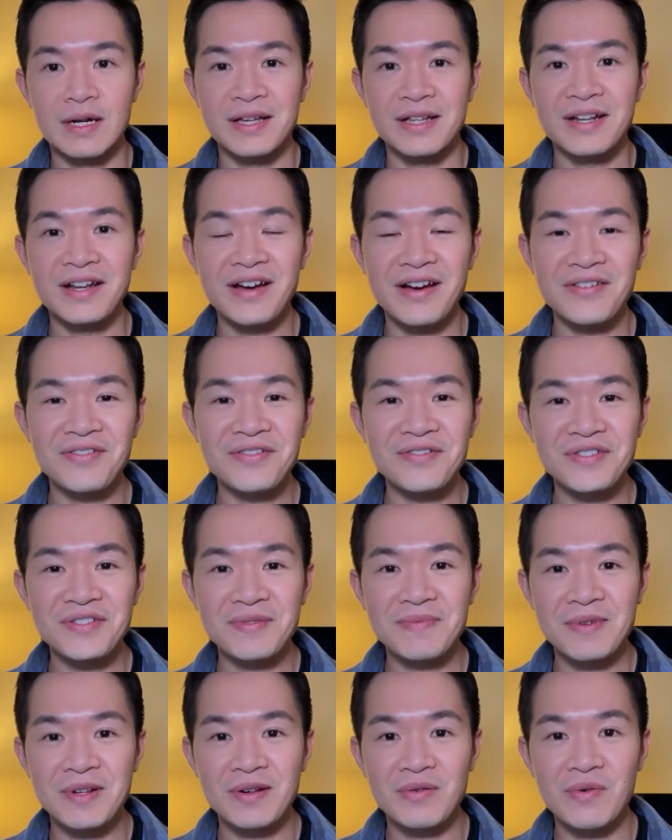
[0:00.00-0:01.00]
Now, I know it's
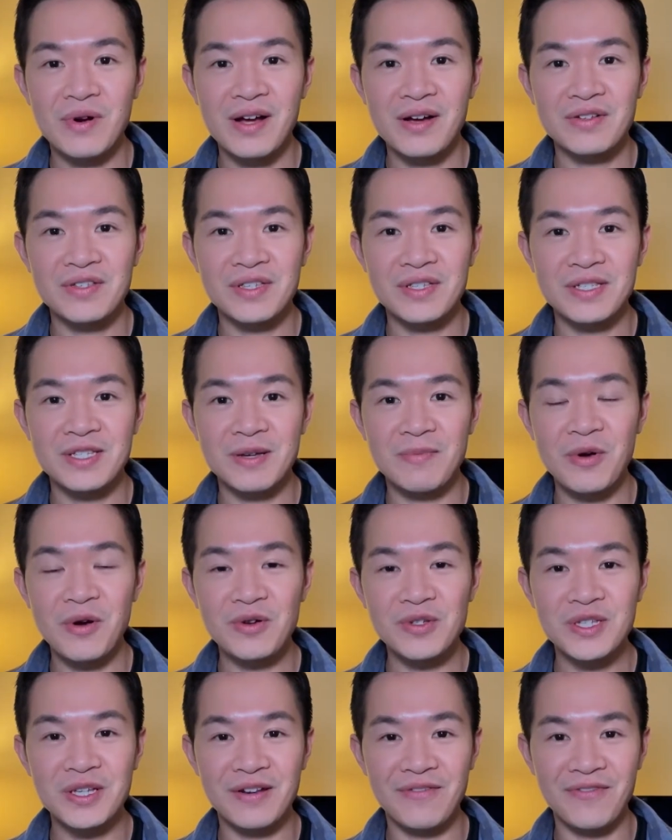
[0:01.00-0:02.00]
been a while since I
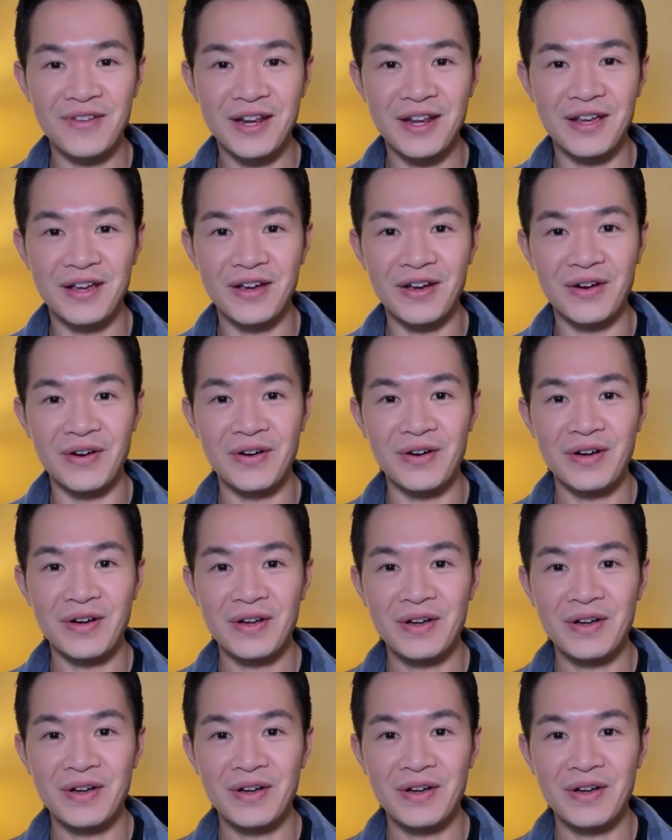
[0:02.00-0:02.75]
posted a video,